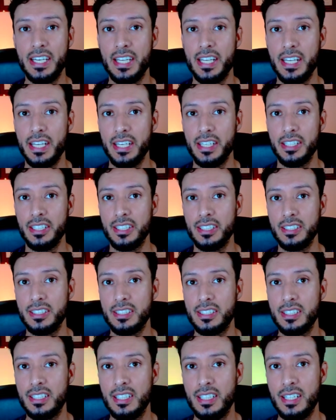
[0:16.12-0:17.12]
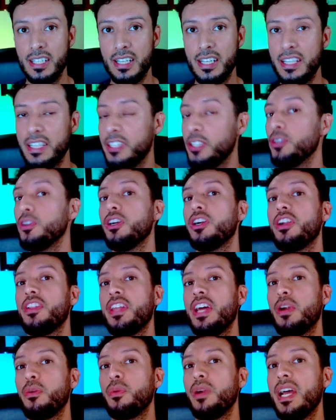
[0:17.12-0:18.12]
years. You heard
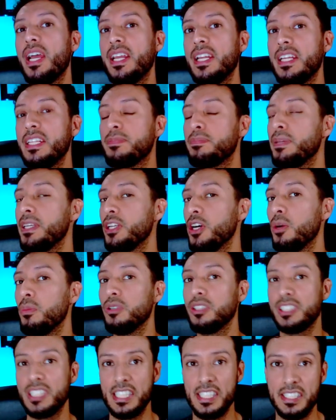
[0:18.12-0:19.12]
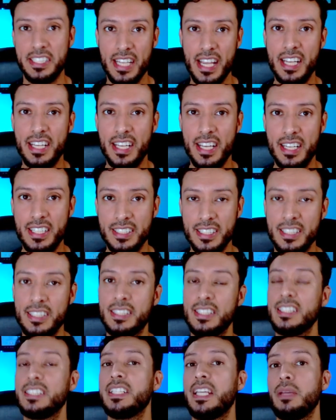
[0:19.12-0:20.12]
that right, it's been almost a decade since
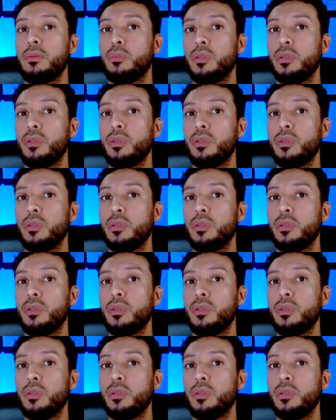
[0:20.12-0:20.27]
this game